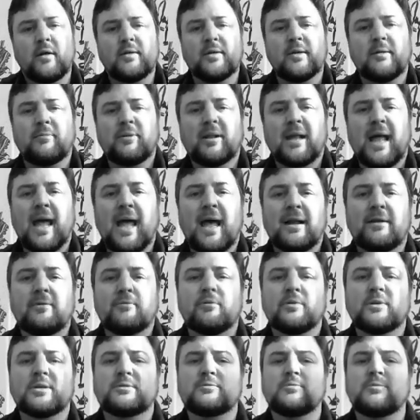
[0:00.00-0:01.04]
the plan
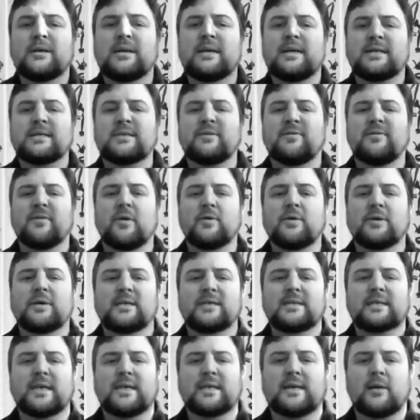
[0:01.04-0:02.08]
was really to
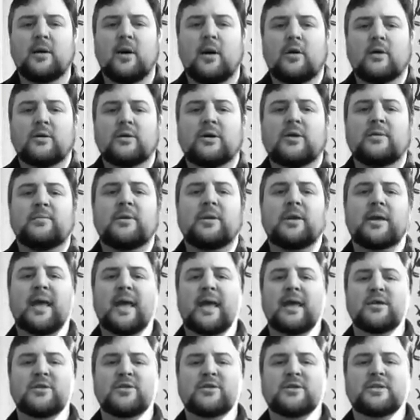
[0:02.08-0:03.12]
focus in on
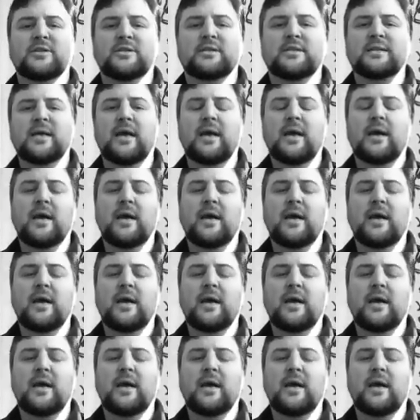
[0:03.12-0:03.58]
communications.